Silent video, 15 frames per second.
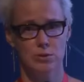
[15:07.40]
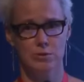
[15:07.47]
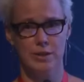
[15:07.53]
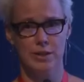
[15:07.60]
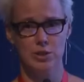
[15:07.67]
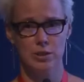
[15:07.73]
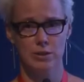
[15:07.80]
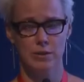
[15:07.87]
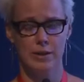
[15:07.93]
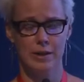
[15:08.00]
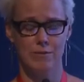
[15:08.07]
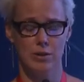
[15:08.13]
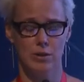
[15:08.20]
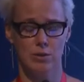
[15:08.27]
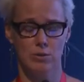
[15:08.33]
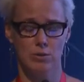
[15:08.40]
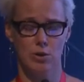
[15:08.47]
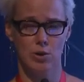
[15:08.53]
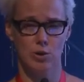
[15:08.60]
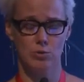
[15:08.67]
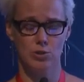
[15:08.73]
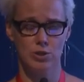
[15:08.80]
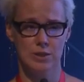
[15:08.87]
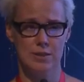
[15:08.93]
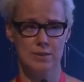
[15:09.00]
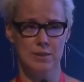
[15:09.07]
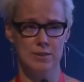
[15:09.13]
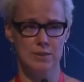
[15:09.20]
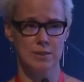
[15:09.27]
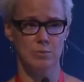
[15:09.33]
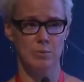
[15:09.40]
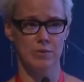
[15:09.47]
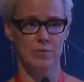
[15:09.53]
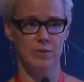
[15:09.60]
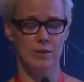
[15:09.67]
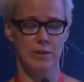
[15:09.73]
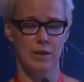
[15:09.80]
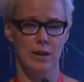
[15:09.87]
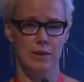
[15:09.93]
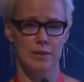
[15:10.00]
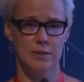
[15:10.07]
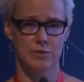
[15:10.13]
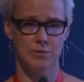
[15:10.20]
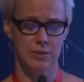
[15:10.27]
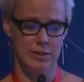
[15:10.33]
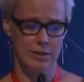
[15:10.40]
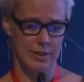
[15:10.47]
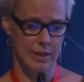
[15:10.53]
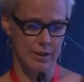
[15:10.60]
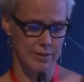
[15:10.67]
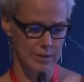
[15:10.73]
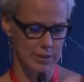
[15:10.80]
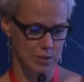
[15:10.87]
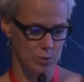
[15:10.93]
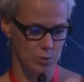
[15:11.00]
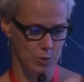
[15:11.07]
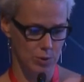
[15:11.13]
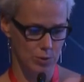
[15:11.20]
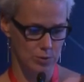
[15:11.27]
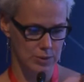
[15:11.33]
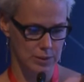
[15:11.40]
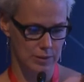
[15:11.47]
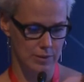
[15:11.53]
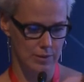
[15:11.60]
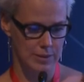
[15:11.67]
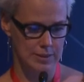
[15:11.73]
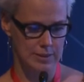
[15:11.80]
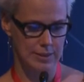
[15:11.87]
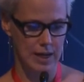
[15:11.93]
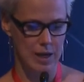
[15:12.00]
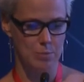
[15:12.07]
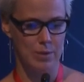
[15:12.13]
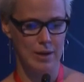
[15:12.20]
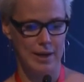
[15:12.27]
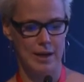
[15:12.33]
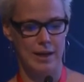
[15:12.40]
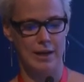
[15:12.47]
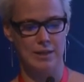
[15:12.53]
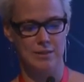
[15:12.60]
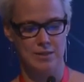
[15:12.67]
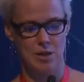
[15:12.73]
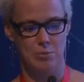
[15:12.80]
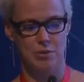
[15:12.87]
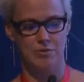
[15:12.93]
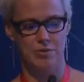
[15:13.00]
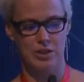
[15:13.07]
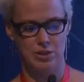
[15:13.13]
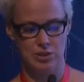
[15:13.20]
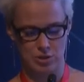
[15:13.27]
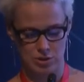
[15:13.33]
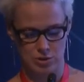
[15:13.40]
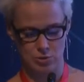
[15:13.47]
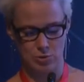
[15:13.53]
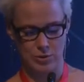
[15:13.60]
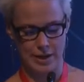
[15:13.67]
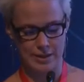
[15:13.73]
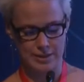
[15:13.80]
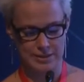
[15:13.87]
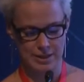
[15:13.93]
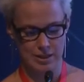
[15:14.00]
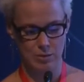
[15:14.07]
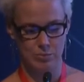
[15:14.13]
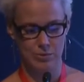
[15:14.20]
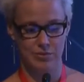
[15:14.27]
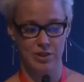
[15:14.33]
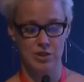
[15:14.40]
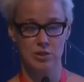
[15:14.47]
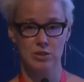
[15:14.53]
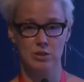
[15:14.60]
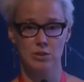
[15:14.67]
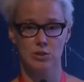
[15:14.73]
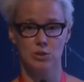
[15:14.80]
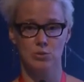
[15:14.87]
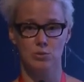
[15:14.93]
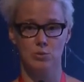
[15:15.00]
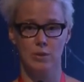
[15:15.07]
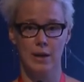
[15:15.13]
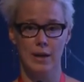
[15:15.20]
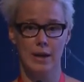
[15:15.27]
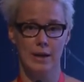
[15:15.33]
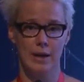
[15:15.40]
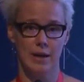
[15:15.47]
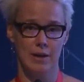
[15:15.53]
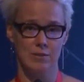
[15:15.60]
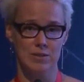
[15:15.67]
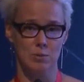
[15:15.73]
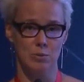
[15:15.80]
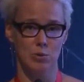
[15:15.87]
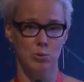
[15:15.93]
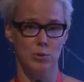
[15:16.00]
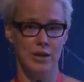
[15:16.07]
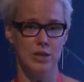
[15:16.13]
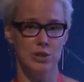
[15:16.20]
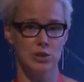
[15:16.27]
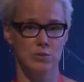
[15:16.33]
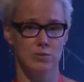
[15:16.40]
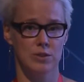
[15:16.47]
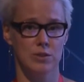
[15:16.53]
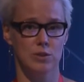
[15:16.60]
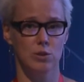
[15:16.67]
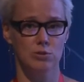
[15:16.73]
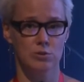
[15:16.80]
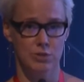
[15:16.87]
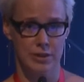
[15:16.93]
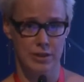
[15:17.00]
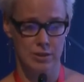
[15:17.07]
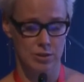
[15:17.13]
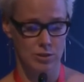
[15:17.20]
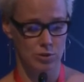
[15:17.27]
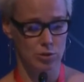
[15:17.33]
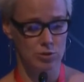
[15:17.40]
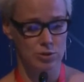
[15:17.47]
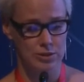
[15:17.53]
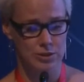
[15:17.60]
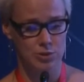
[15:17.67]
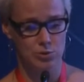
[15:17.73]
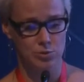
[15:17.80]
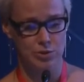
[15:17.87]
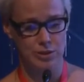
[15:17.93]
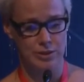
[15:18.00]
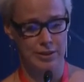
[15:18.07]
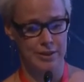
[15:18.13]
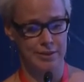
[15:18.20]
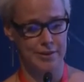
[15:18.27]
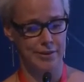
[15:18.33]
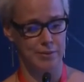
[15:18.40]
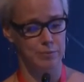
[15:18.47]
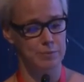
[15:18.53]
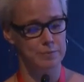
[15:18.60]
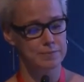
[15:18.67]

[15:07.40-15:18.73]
Russia have a huge distances between different areas, so we use this type, healthcare professionals to healthcare professionals, to have some communications with doctors in rural area.